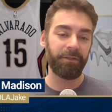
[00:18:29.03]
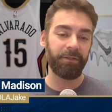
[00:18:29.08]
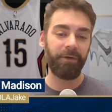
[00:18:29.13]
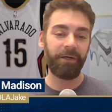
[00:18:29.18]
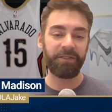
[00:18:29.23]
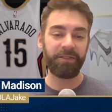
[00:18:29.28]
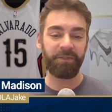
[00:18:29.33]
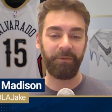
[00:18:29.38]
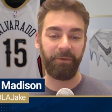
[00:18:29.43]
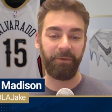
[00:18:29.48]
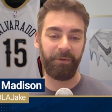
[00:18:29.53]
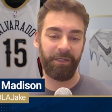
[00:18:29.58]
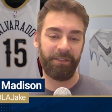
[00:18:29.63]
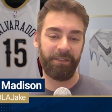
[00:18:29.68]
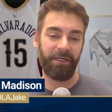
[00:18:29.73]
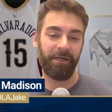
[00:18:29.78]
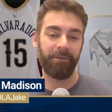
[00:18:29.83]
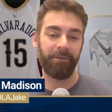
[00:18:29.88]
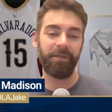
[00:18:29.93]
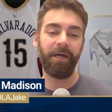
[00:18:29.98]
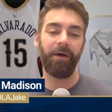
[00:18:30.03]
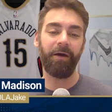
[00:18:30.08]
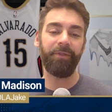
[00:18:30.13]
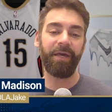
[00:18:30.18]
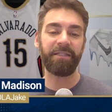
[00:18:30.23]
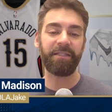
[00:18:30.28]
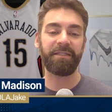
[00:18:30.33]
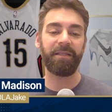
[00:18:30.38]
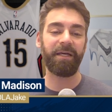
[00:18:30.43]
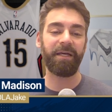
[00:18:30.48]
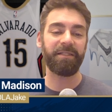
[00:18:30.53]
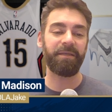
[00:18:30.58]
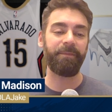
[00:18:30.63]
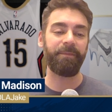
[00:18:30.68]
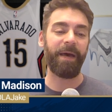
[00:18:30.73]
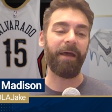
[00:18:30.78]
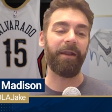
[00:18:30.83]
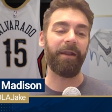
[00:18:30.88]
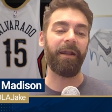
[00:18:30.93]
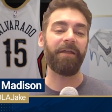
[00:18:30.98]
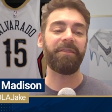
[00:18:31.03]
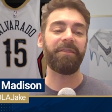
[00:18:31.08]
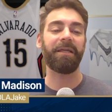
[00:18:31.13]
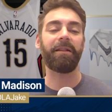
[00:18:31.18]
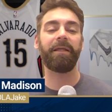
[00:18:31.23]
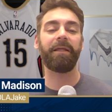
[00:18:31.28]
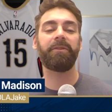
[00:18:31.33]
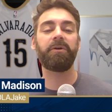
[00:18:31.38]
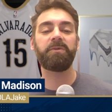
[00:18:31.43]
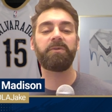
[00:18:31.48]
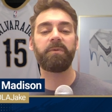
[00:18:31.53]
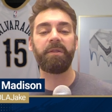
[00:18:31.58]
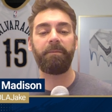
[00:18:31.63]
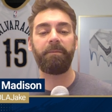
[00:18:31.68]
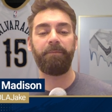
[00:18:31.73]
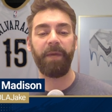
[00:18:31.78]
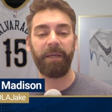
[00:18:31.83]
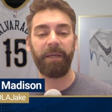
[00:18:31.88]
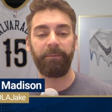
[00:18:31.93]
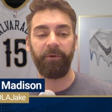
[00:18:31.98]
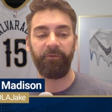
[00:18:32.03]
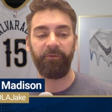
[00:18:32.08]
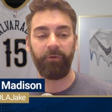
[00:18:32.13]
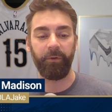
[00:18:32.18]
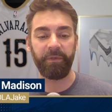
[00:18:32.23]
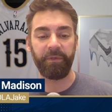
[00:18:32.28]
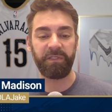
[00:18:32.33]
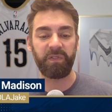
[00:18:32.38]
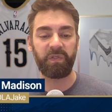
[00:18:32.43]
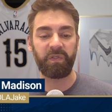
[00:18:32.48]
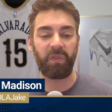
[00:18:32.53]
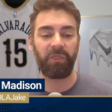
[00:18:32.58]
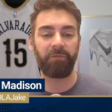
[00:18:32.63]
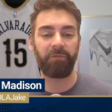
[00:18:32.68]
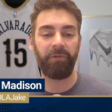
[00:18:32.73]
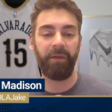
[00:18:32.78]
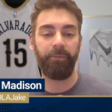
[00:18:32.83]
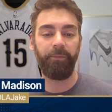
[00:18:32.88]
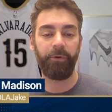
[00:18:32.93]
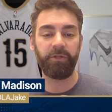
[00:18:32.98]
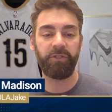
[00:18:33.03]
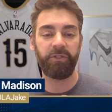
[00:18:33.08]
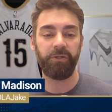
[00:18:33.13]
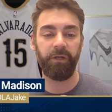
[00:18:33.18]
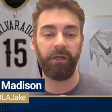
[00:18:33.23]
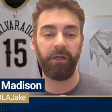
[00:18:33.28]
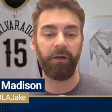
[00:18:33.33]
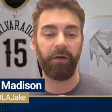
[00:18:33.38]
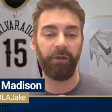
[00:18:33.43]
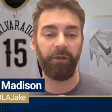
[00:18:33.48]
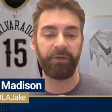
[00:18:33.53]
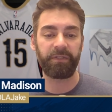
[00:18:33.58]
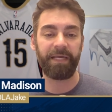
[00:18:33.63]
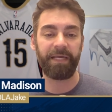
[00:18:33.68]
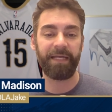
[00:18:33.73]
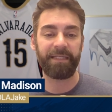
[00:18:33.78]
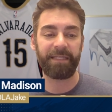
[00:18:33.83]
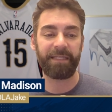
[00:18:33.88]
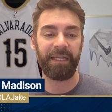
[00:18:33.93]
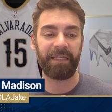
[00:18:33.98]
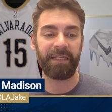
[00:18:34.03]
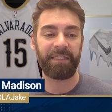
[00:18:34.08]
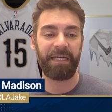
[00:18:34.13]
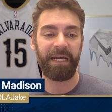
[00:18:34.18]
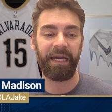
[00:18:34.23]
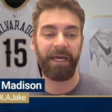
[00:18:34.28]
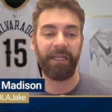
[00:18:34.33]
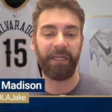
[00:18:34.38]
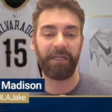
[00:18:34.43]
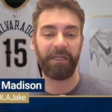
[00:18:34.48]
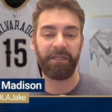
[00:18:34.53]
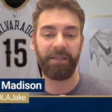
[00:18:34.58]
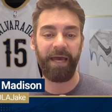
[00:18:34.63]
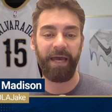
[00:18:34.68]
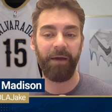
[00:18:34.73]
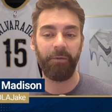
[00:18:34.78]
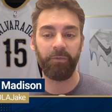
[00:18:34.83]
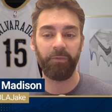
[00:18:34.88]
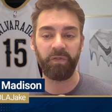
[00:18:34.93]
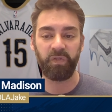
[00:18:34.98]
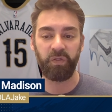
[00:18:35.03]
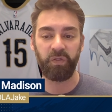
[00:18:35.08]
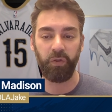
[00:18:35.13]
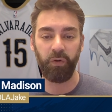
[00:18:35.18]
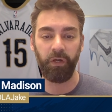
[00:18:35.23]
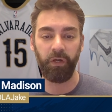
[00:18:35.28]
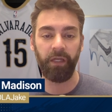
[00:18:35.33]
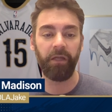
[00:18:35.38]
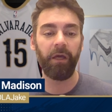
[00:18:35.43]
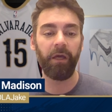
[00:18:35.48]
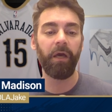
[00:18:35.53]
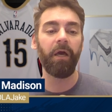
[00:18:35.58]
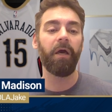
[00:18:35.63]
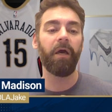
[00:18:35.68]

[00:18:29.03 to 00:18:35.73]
Who else do we want to talk about? No, that's that's about it. I think like those were the big performances. Three-point shooting and all those guys kind of tying into that was good.